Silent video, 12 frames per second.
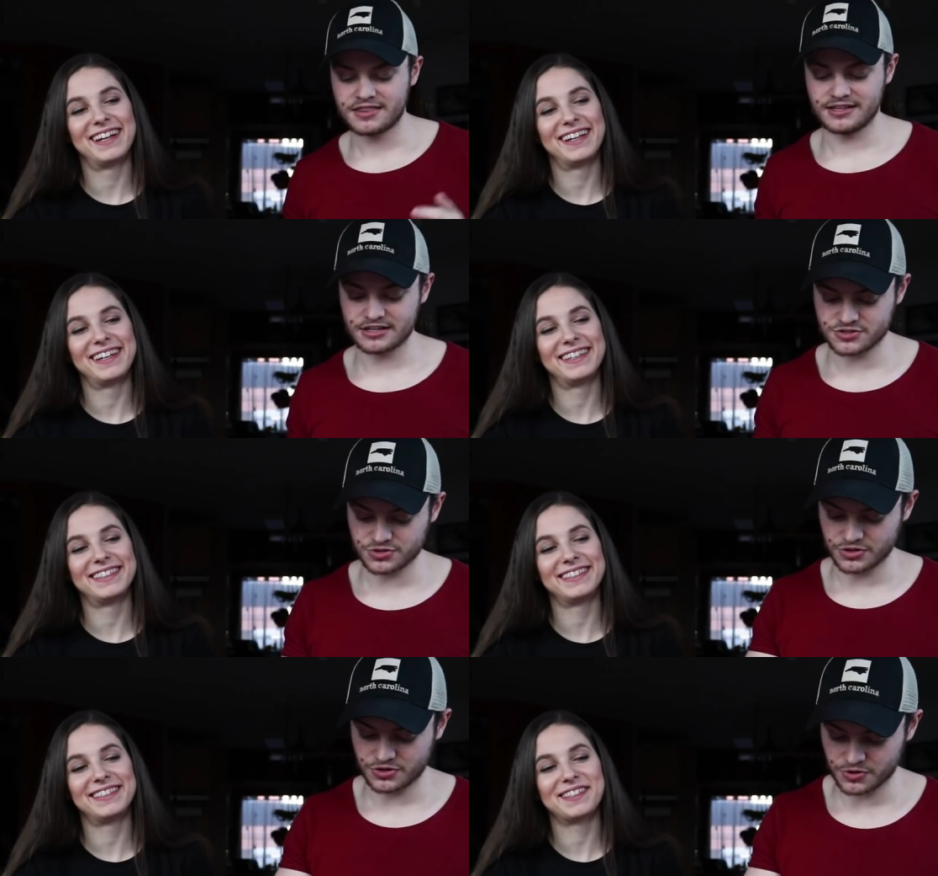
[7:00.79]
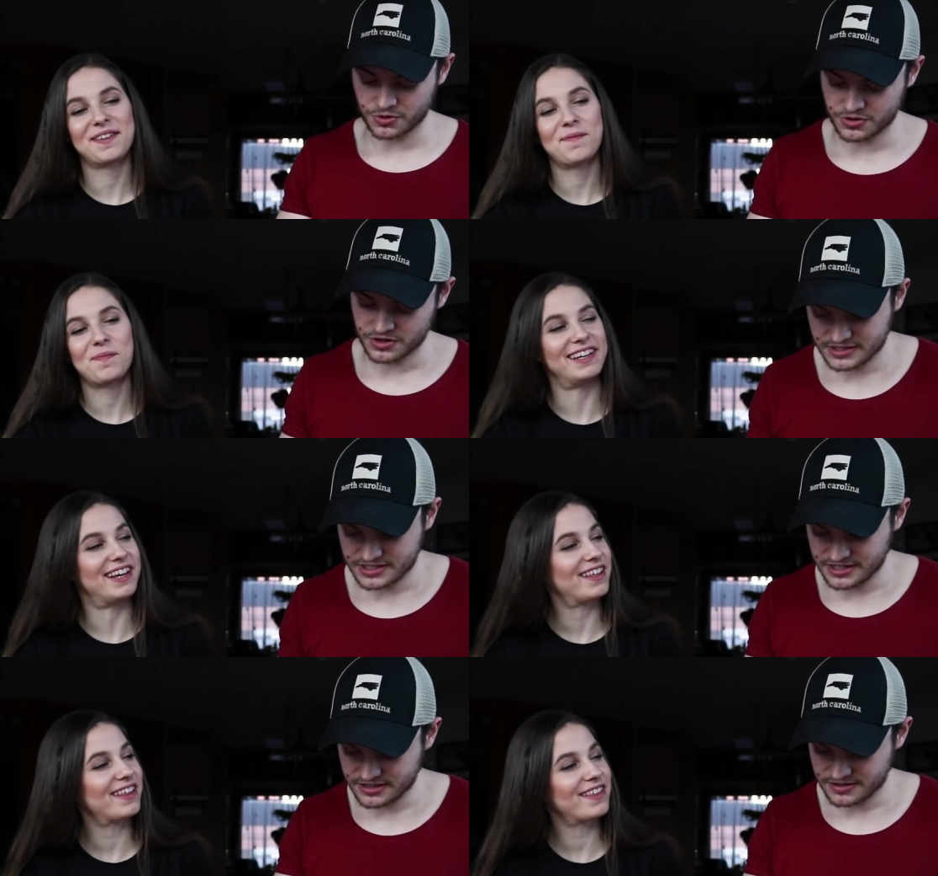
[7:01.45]
Speaker 1: I think that's really cool.
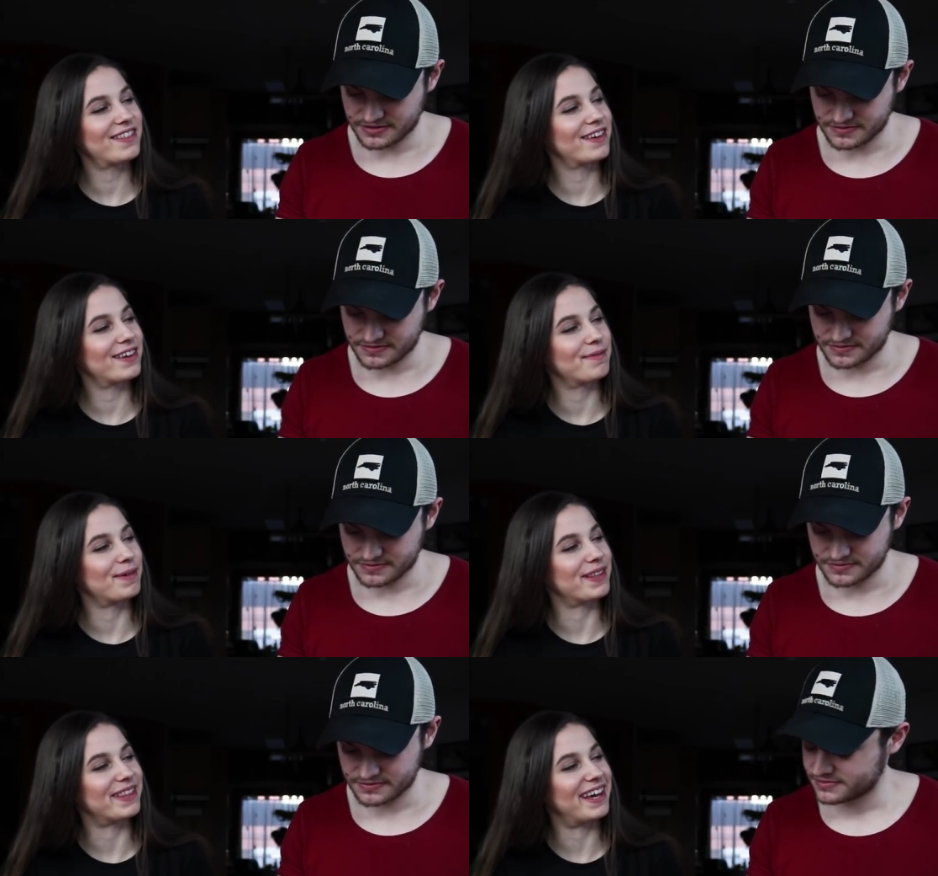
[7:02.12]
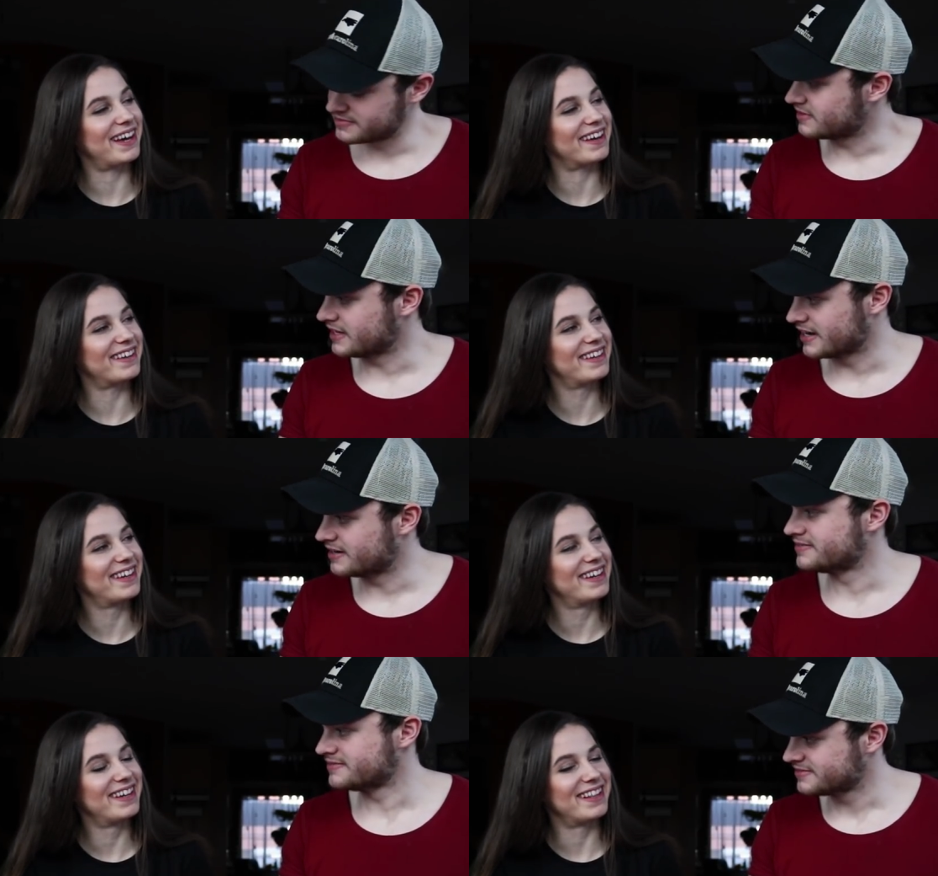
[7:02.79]
Speaker 2: Xenia, yeah, I thought about that.
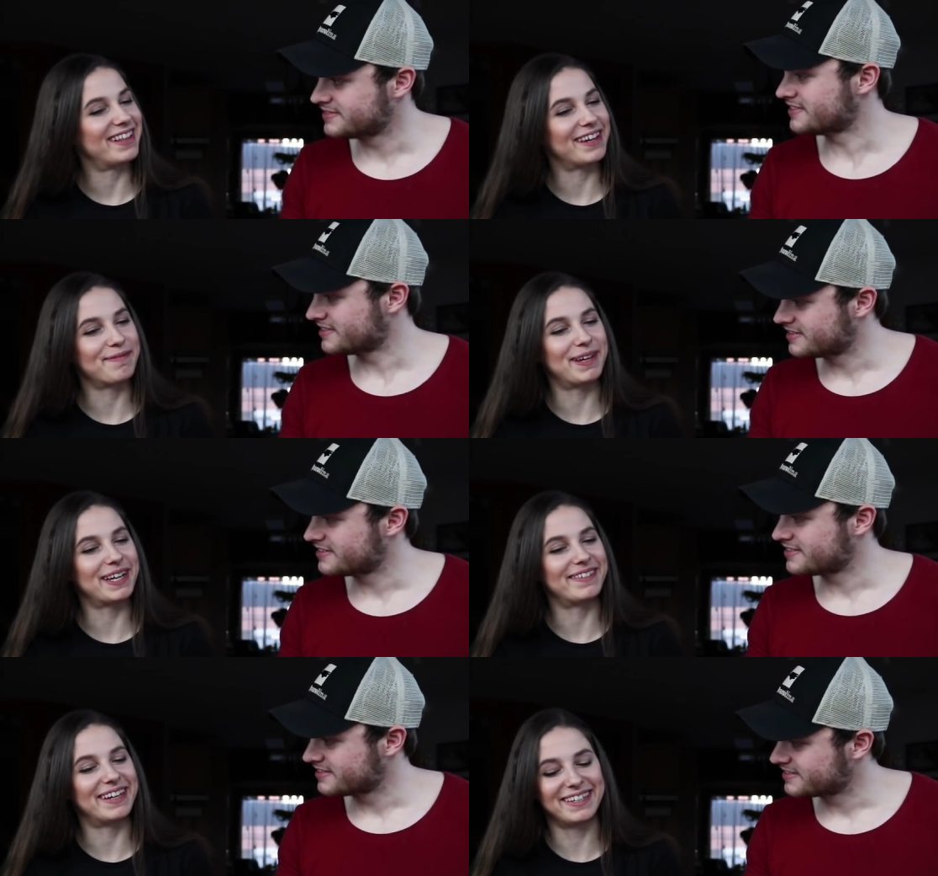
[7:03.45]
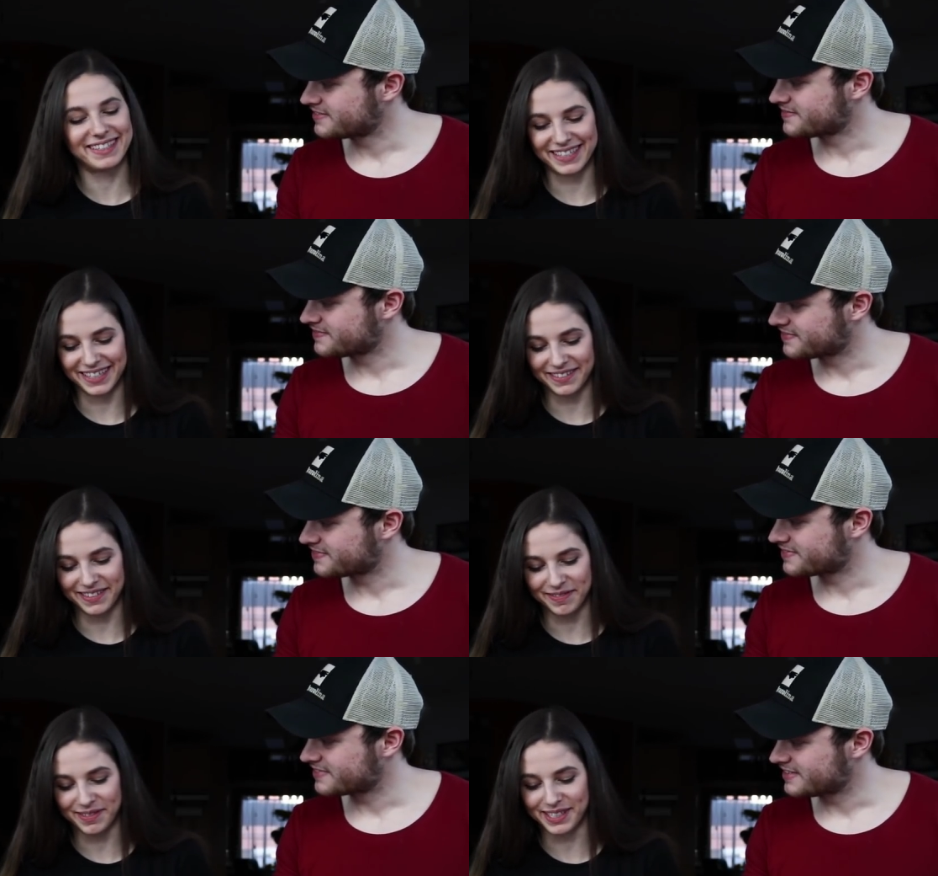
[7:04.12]
Speaker 1: Yeah.
Speaker 2: Like my
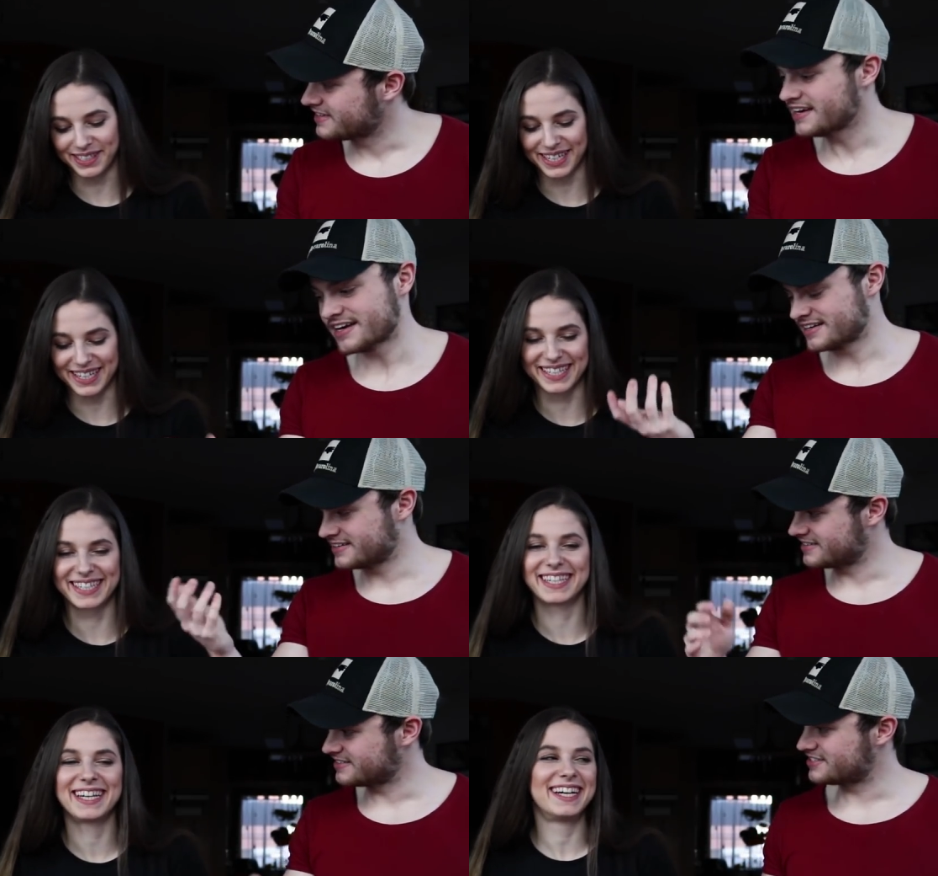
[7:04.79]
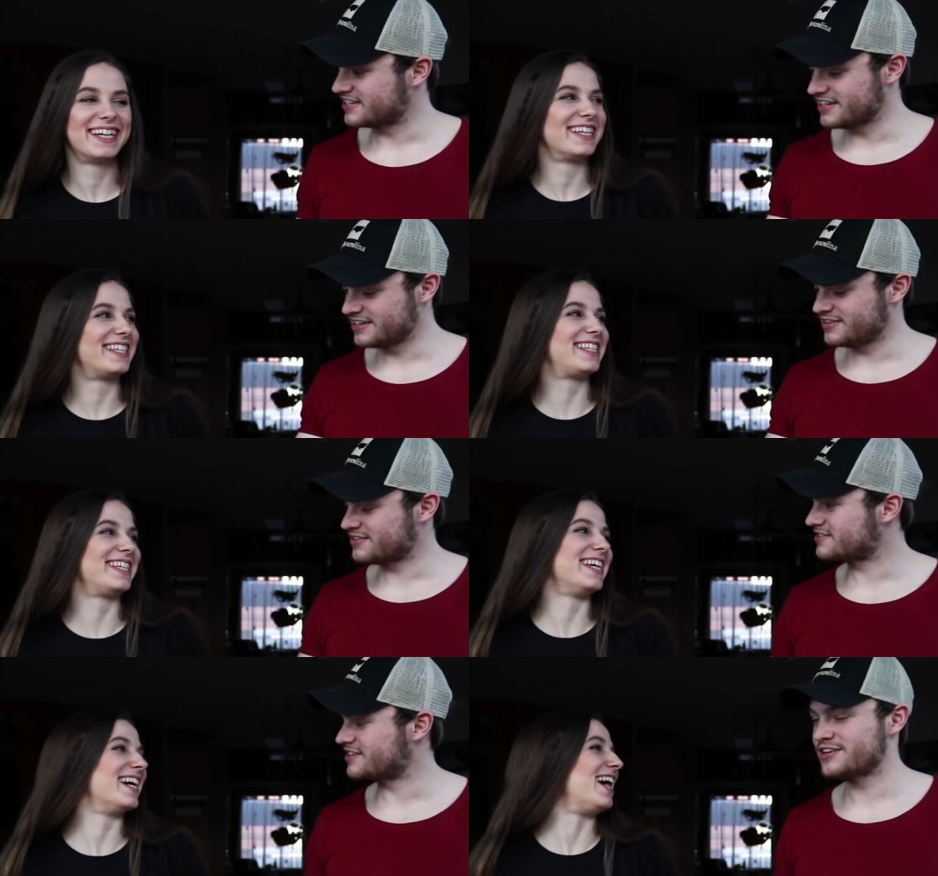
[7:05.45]
grandchildren will
Speaker 1: just
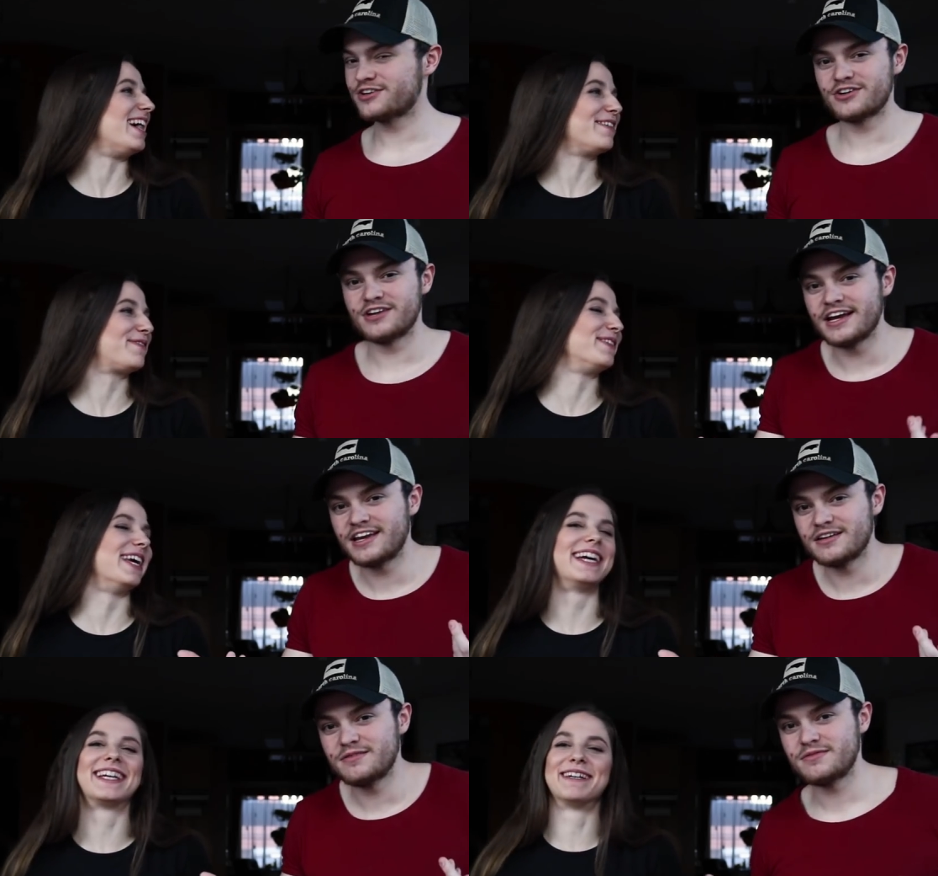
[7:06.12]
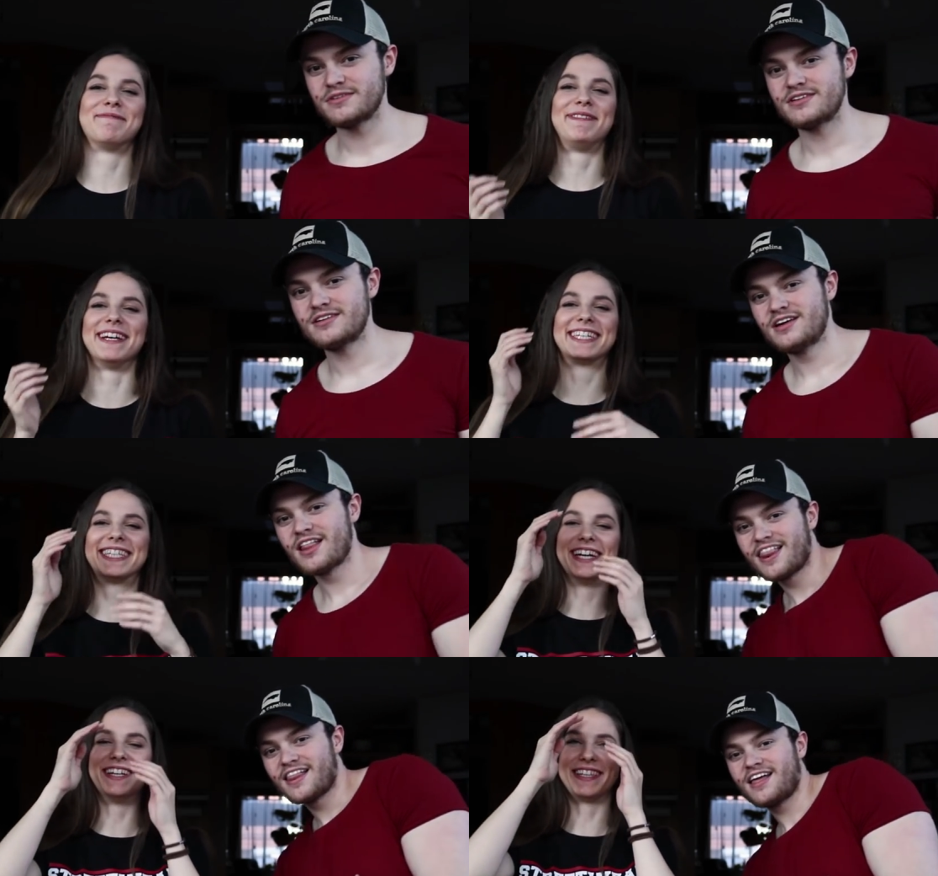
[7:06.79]
see
Speaker 2: your naked
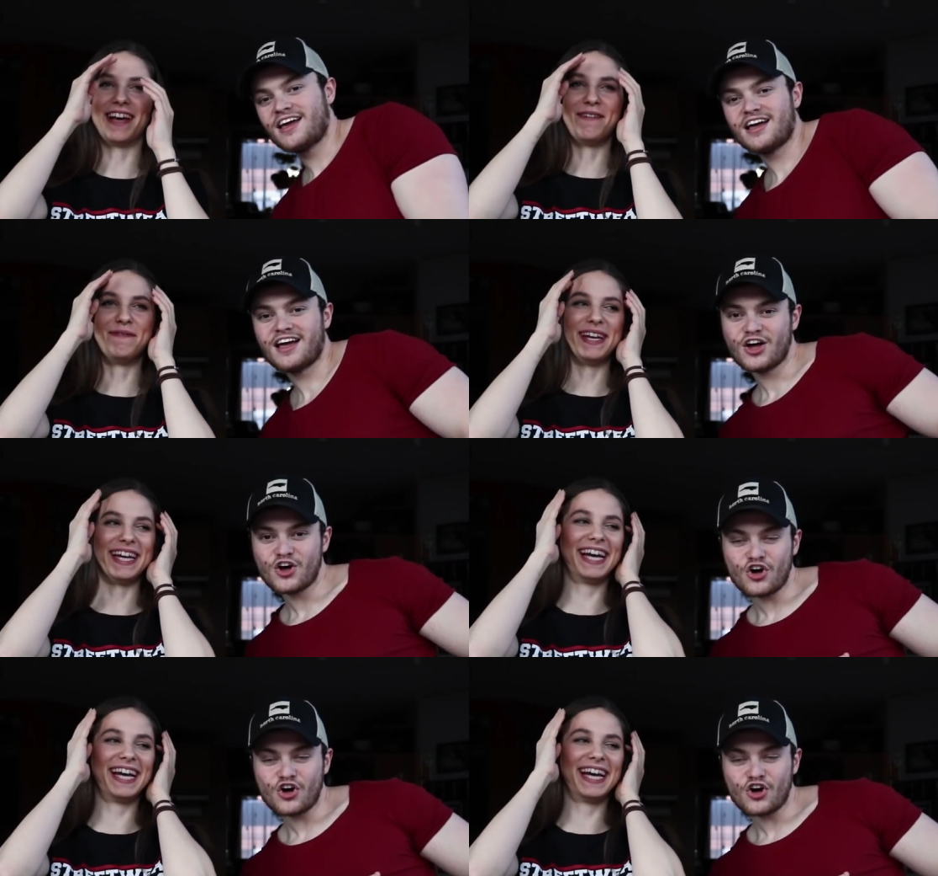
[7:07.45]
pictures of me.